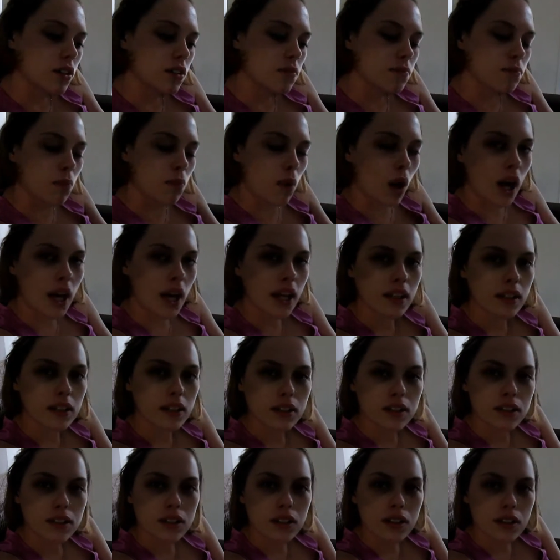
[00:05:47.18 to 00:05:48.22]
might
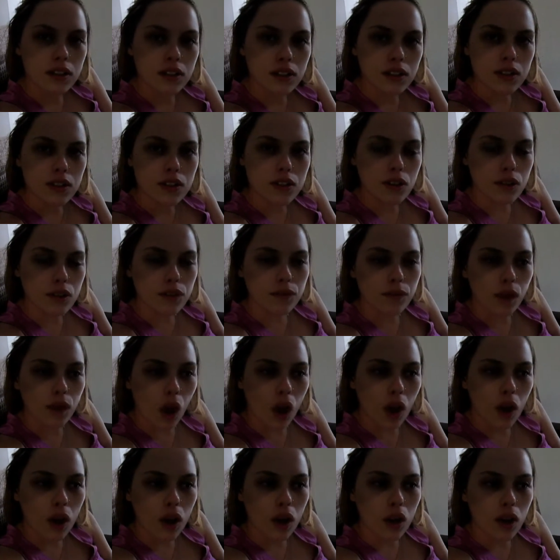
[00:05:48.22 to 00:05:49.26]
sort of
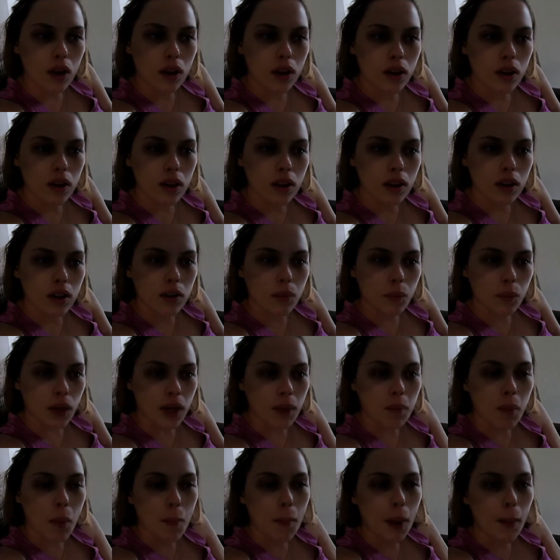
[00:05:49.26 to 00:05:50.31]
vlog when
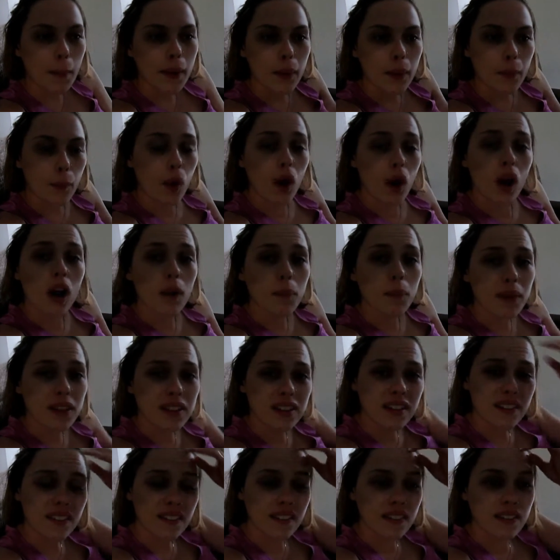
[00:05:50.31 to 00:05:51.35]
I'm on my way to work, because
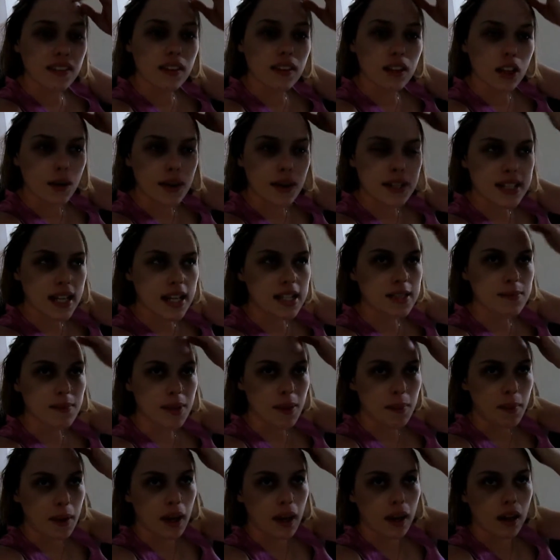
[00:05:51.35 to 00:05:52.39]
I think, you know, it takes me
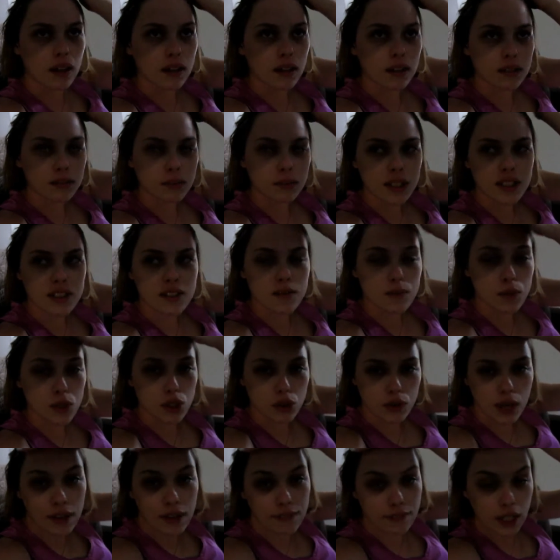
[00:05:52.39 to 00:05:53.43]
about, because of the
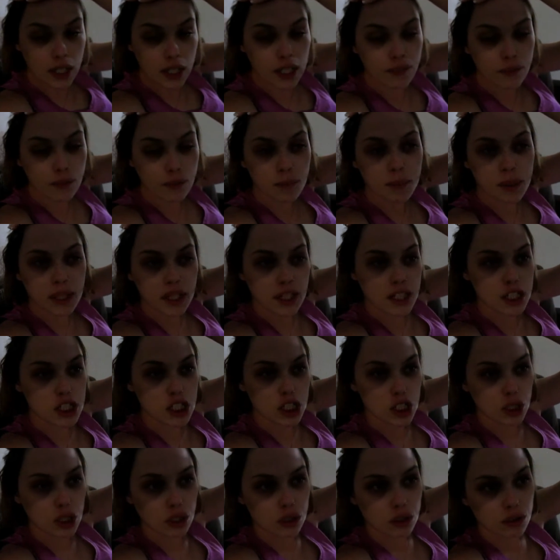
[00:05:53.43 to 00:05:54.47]
traffic from here
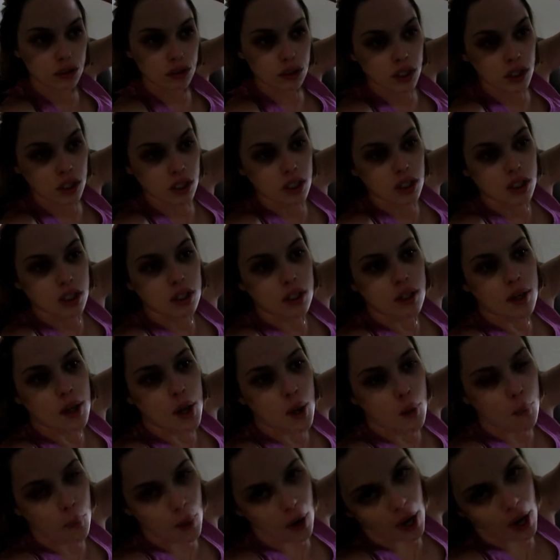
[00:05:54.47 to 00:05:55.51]
to
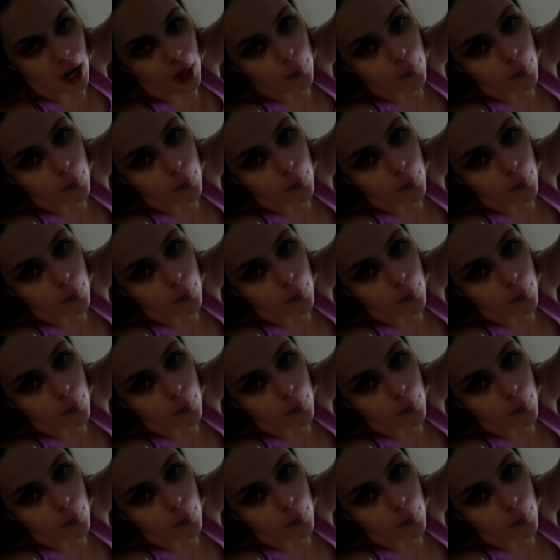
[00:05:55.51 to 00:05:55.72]
where I